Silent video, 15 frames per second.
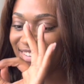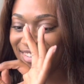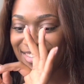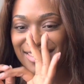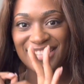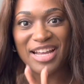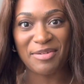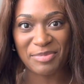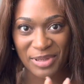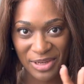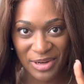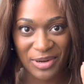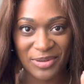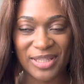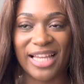stop and
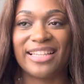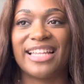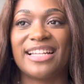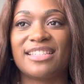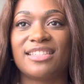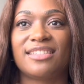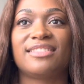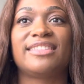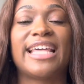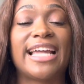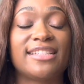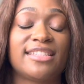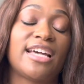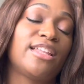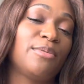go.
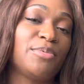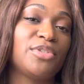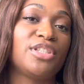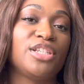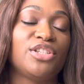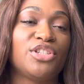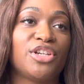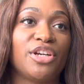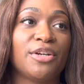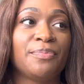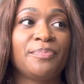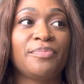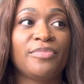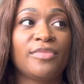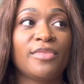That's how the procedure
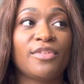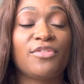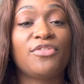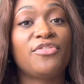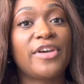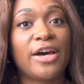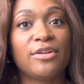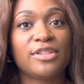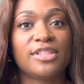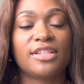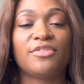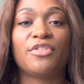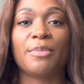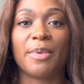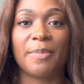felt
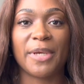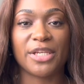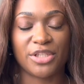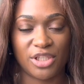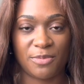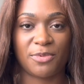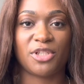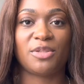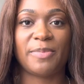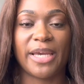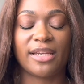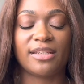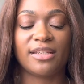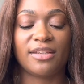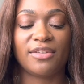from a patient's
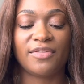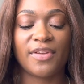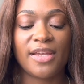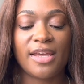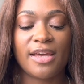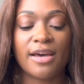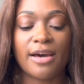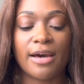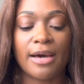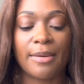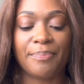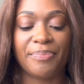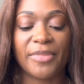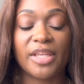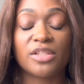perspective.
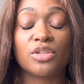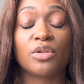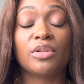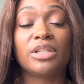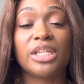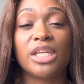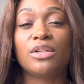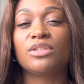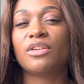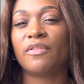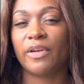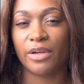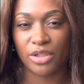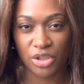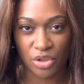So the needles are
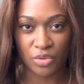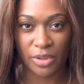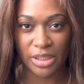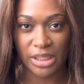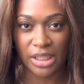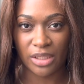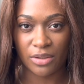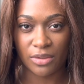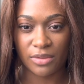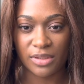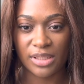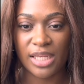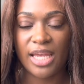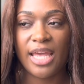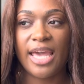very short
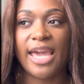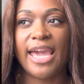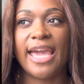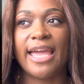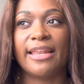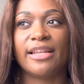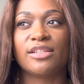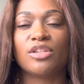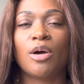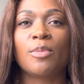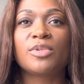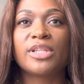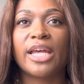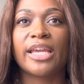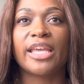needles, and it's
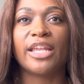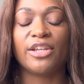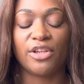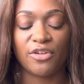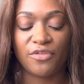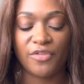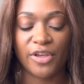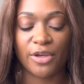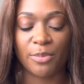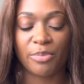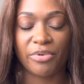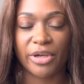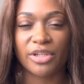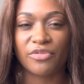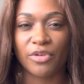almost like getting your finger
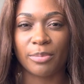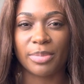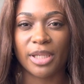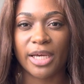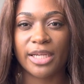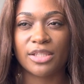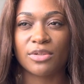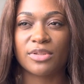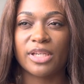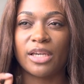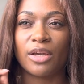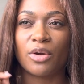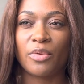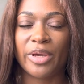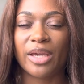pricked for blood. So it's like a
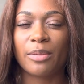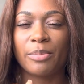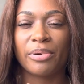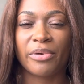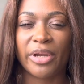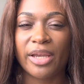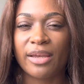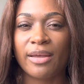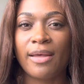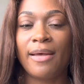quick prick,